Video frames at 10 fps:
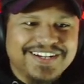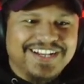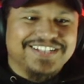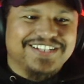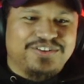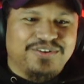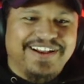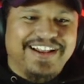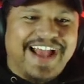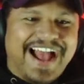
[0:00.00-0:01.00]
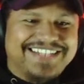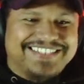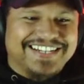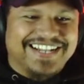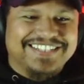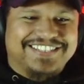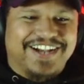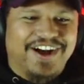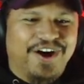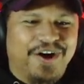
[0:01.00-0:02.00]
It's a three D action. Let's
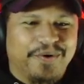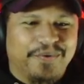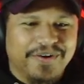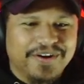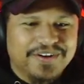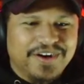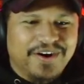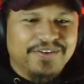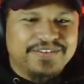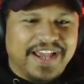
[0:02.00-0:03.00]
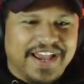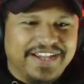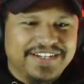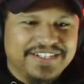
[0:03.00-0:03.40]
go. Okay.